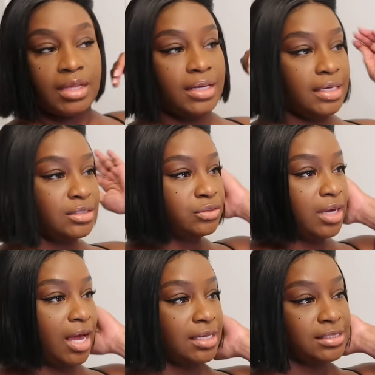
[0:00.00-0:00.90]
that you
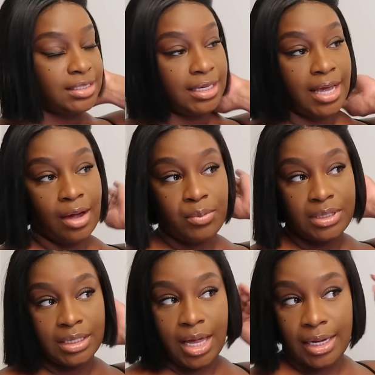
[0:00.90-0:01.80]
guys think I
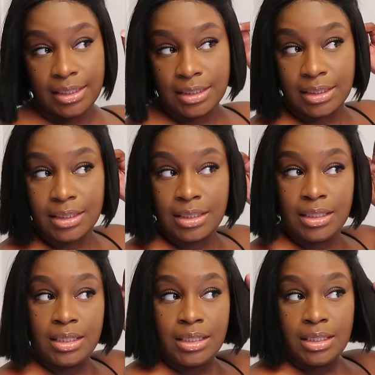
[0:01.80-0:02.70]
would like,
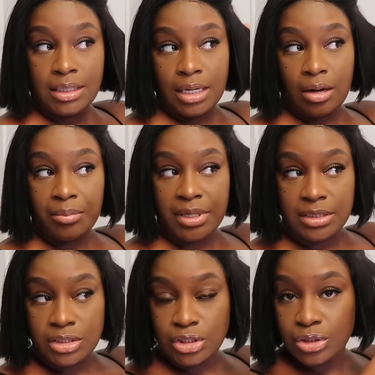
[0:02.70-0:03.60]
y'all
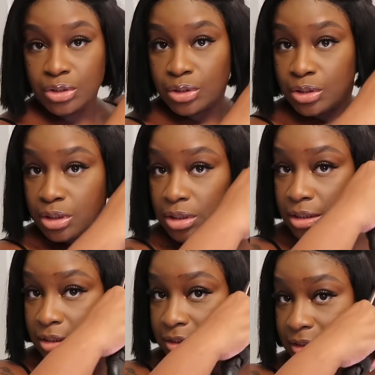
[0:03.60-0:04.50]
make sure
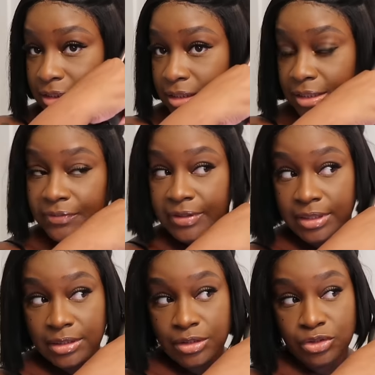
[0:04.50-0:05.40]
to leave it
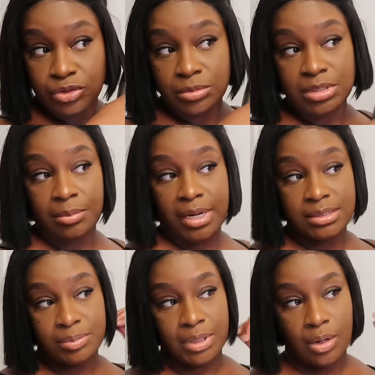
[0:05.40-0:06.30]
in the description
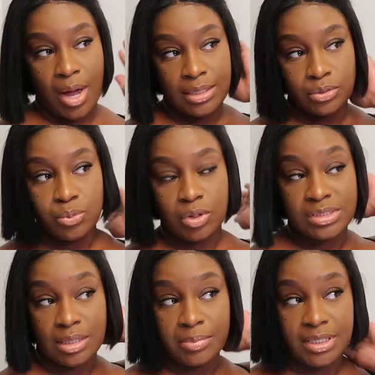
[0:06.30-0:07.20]
box below. I do
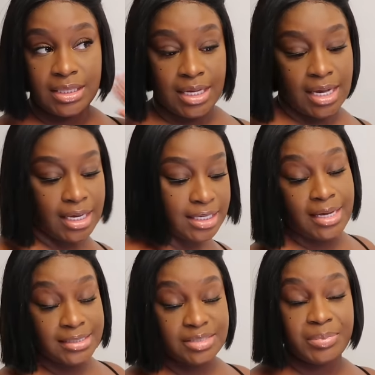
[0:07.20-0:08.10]
want something that
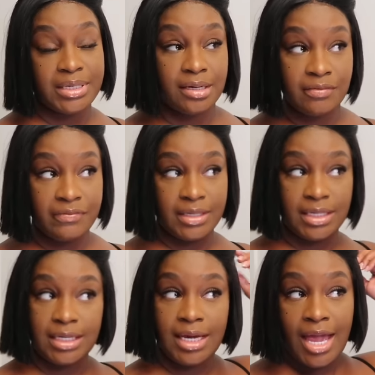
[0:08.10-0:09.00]
has SPF
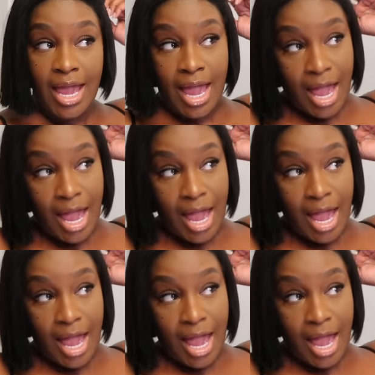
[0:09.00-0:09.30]
in it